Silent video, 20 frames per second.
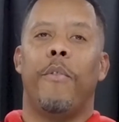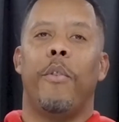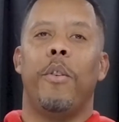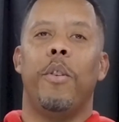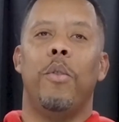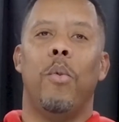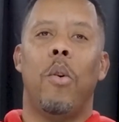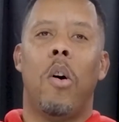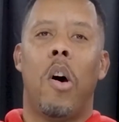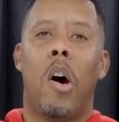
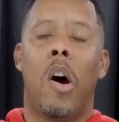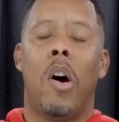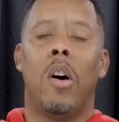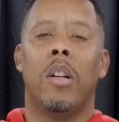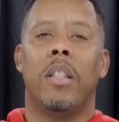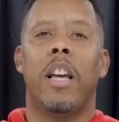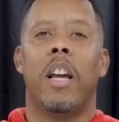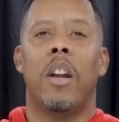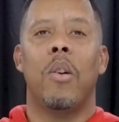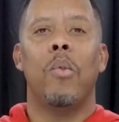for you
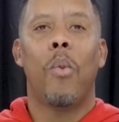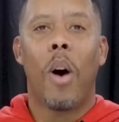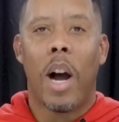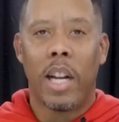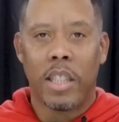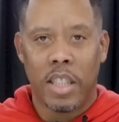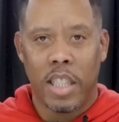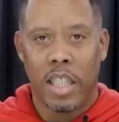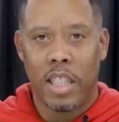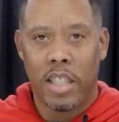all that are
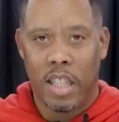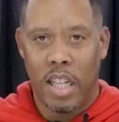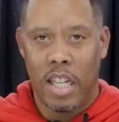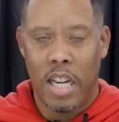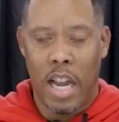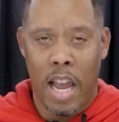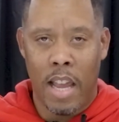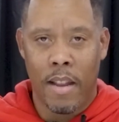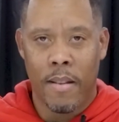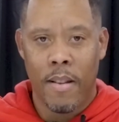watching
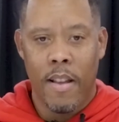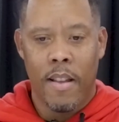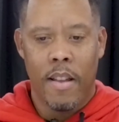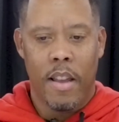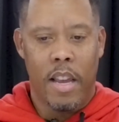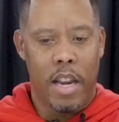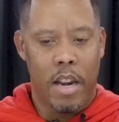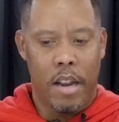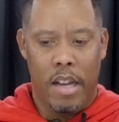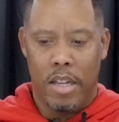tonight.
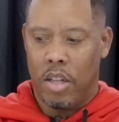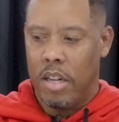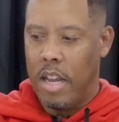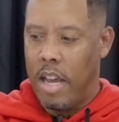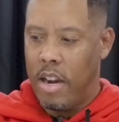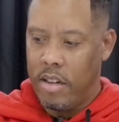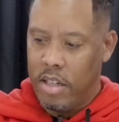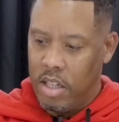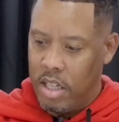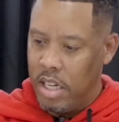and us
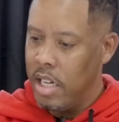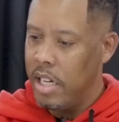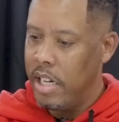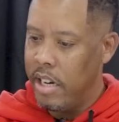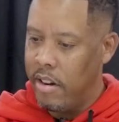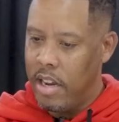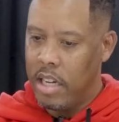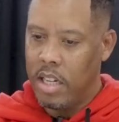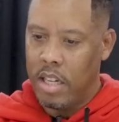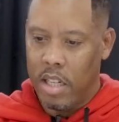that are
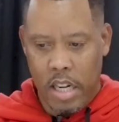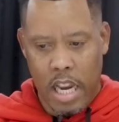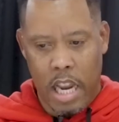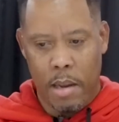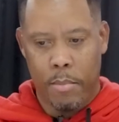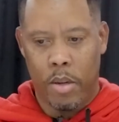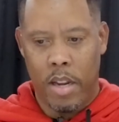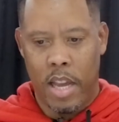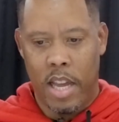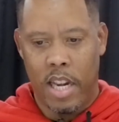sitting here at the
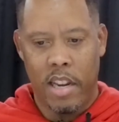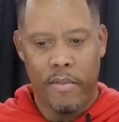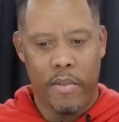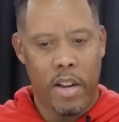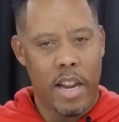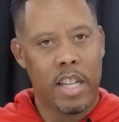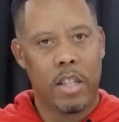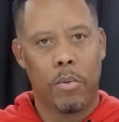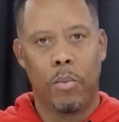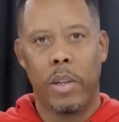table, that
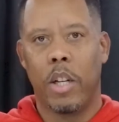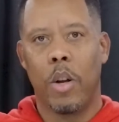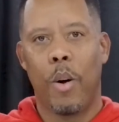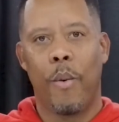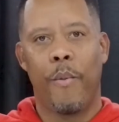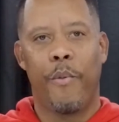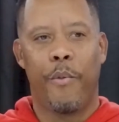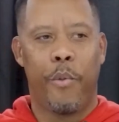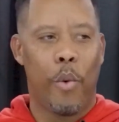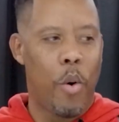even as we
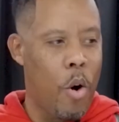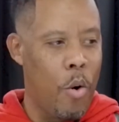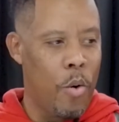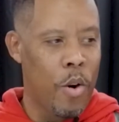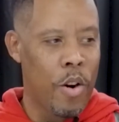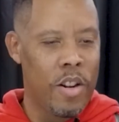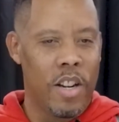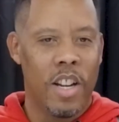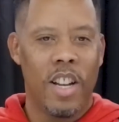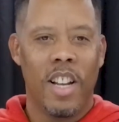go
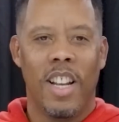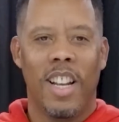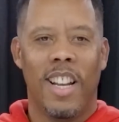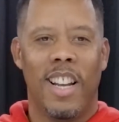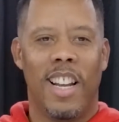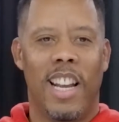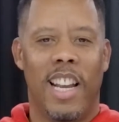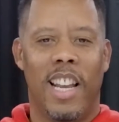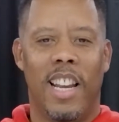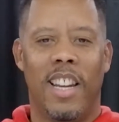forward
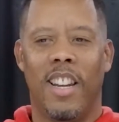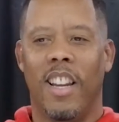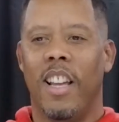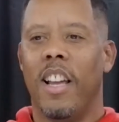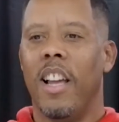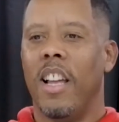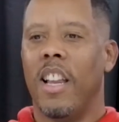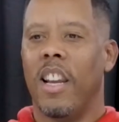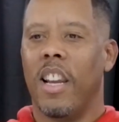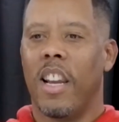in
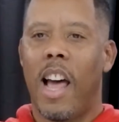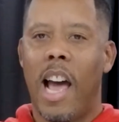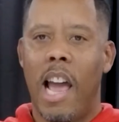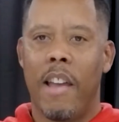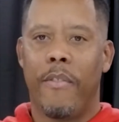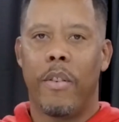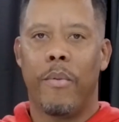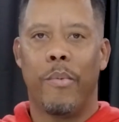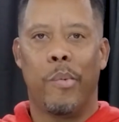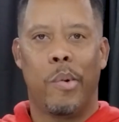
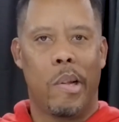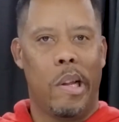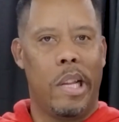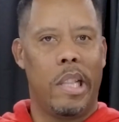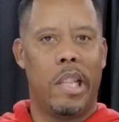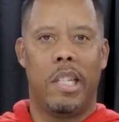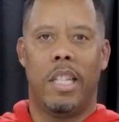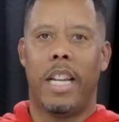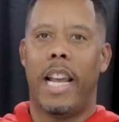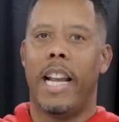life and
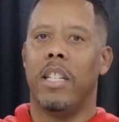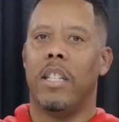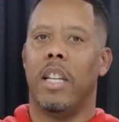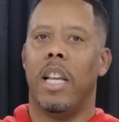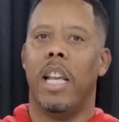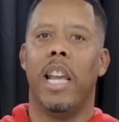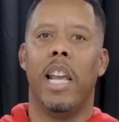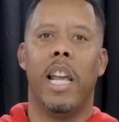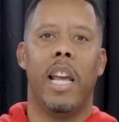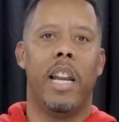in the
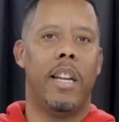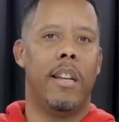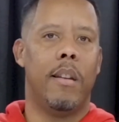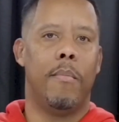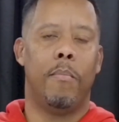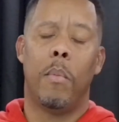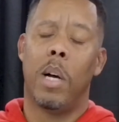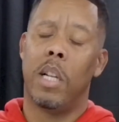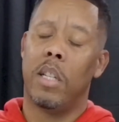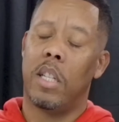days ahead
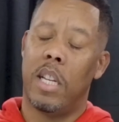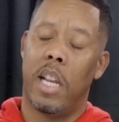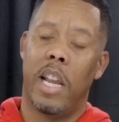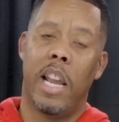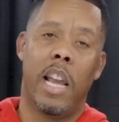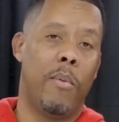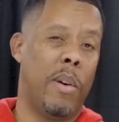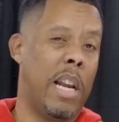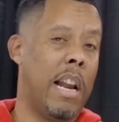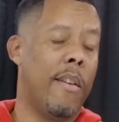and the months
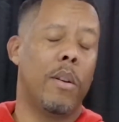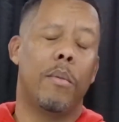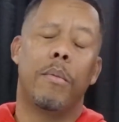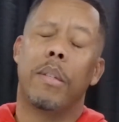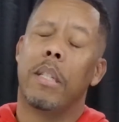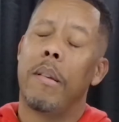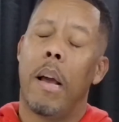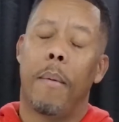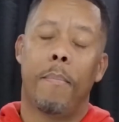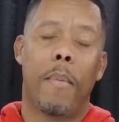ahead,
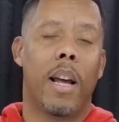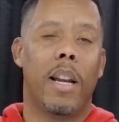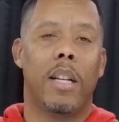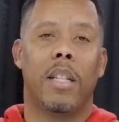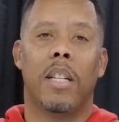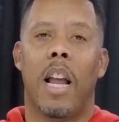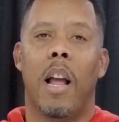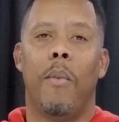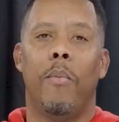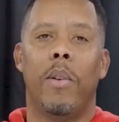whatever
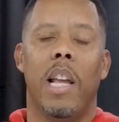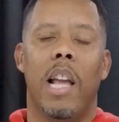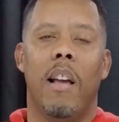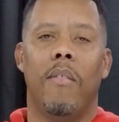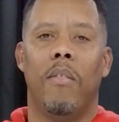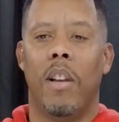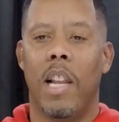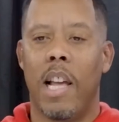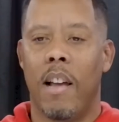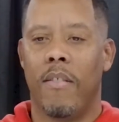amount of time we
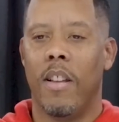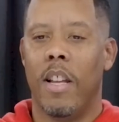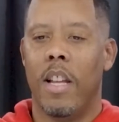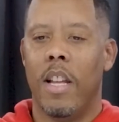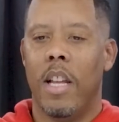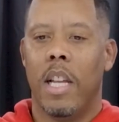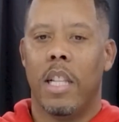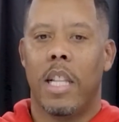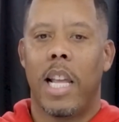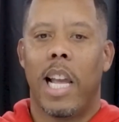have left,
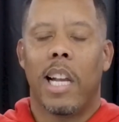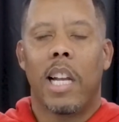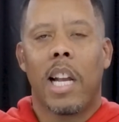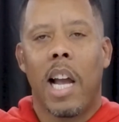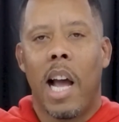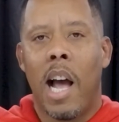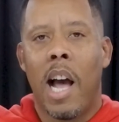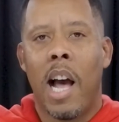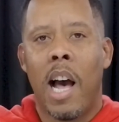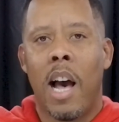that
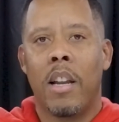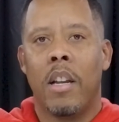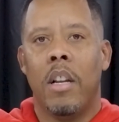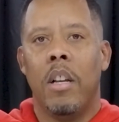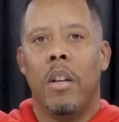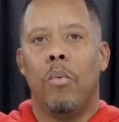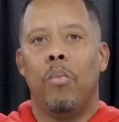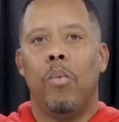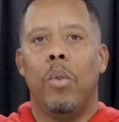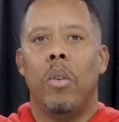God
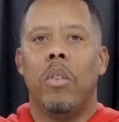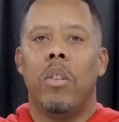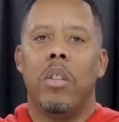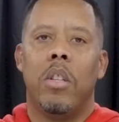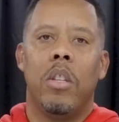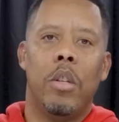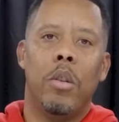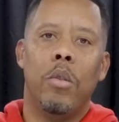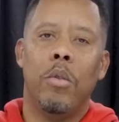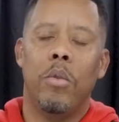will
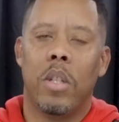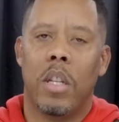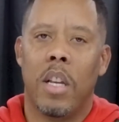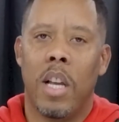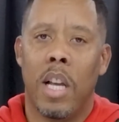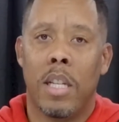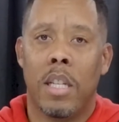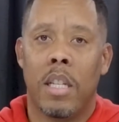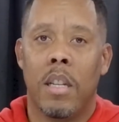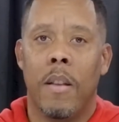
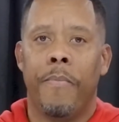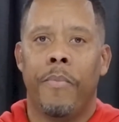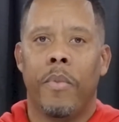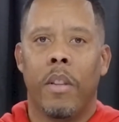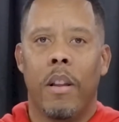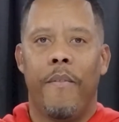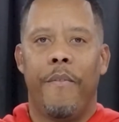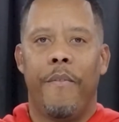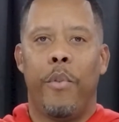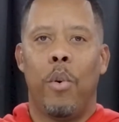use us
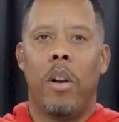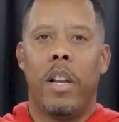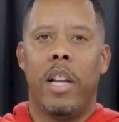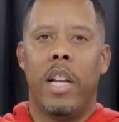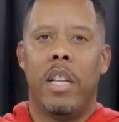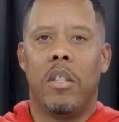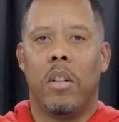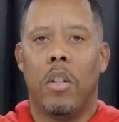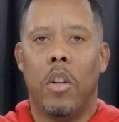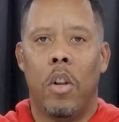
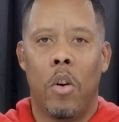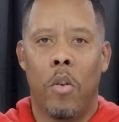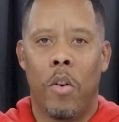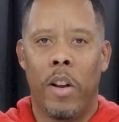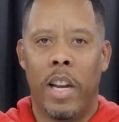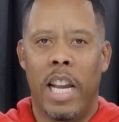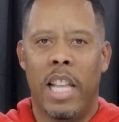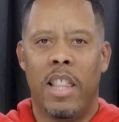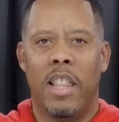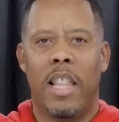for His
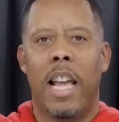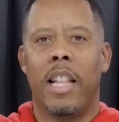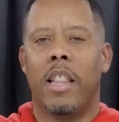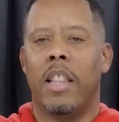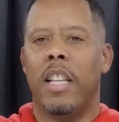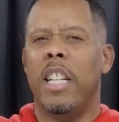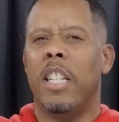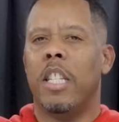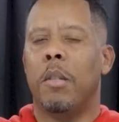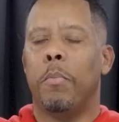glory, and
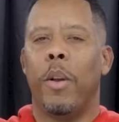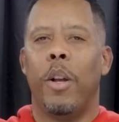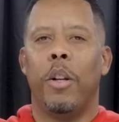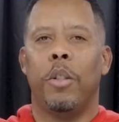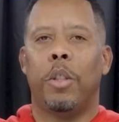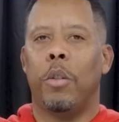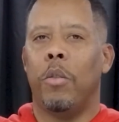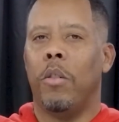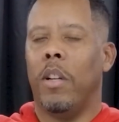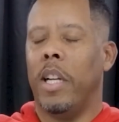that these
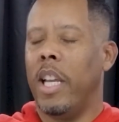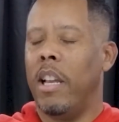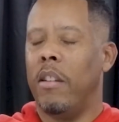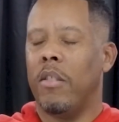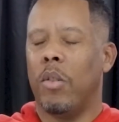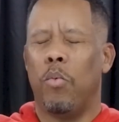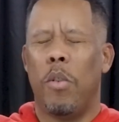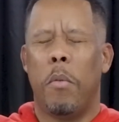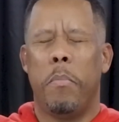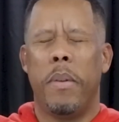spiritual
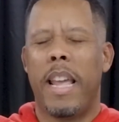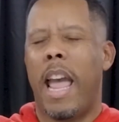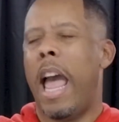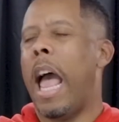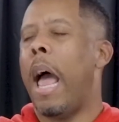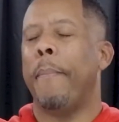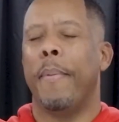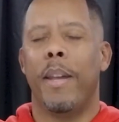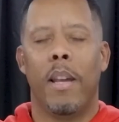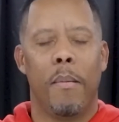gifts will be
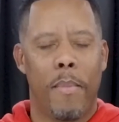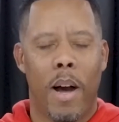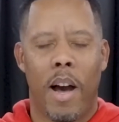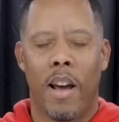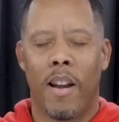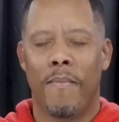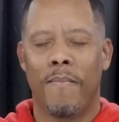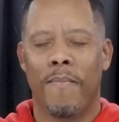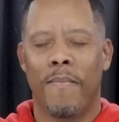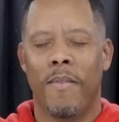happy
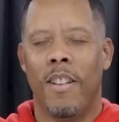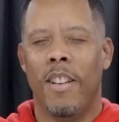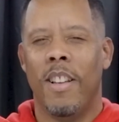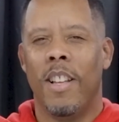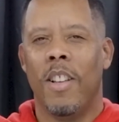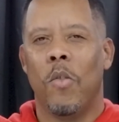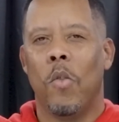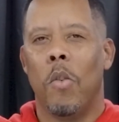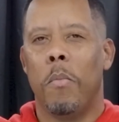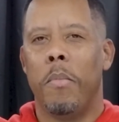about them,
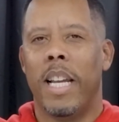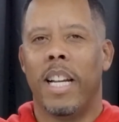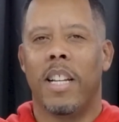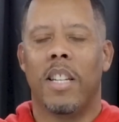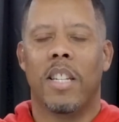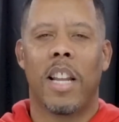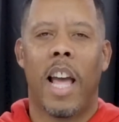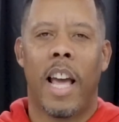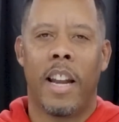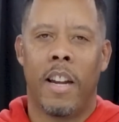will be
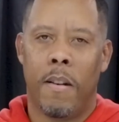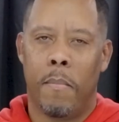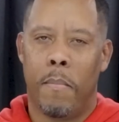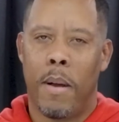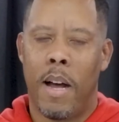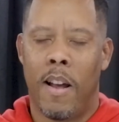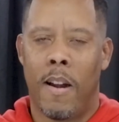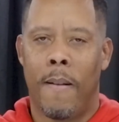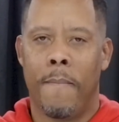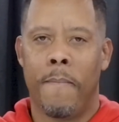excited
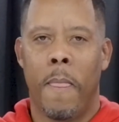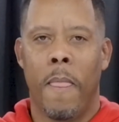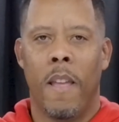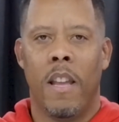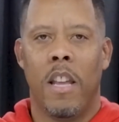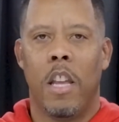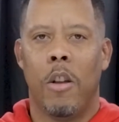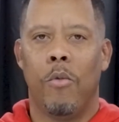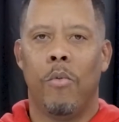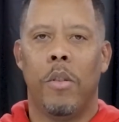about them,
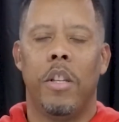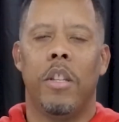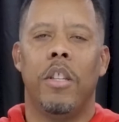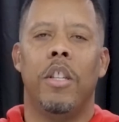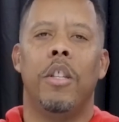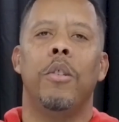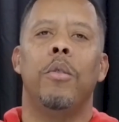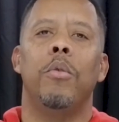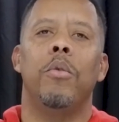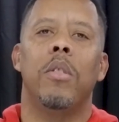and will
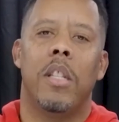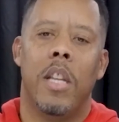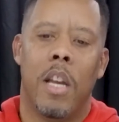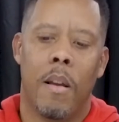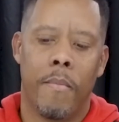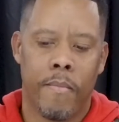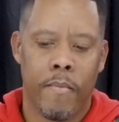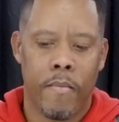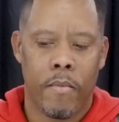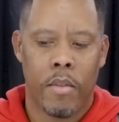use
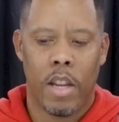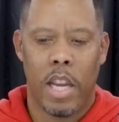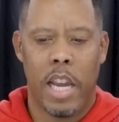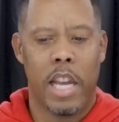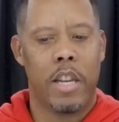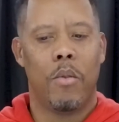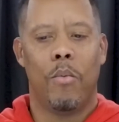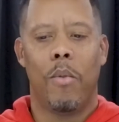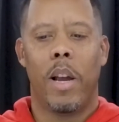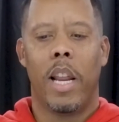them
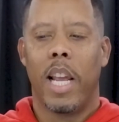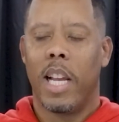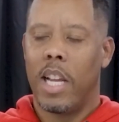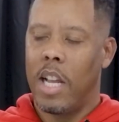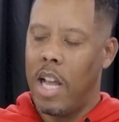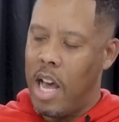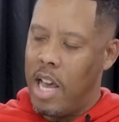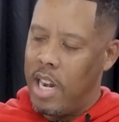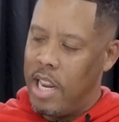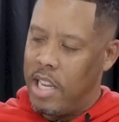in the way
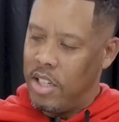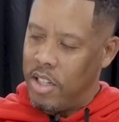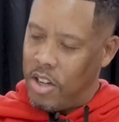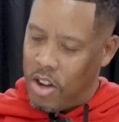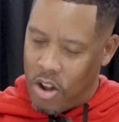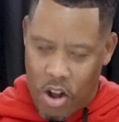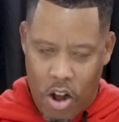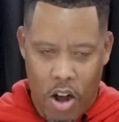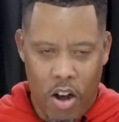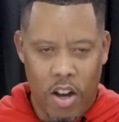that God
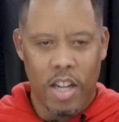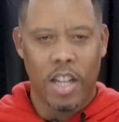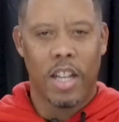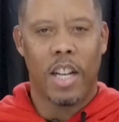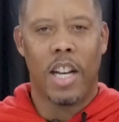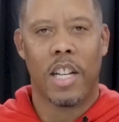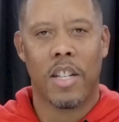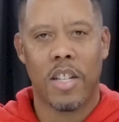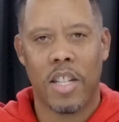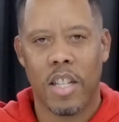has called
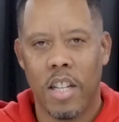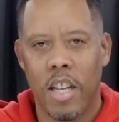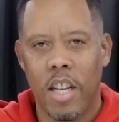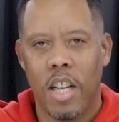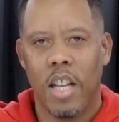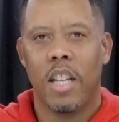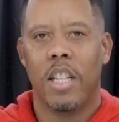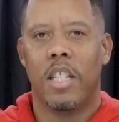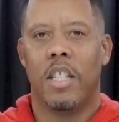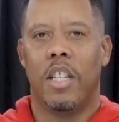us
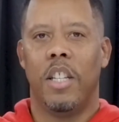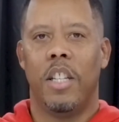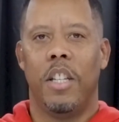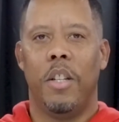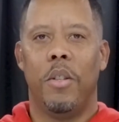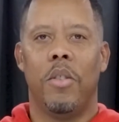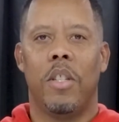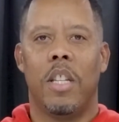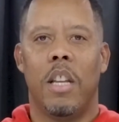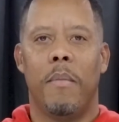to
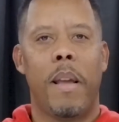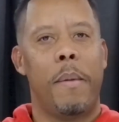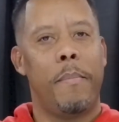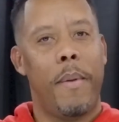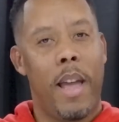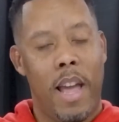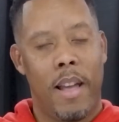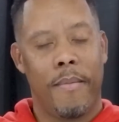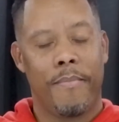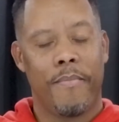use them.
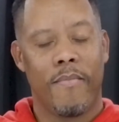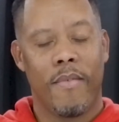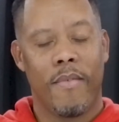Amen?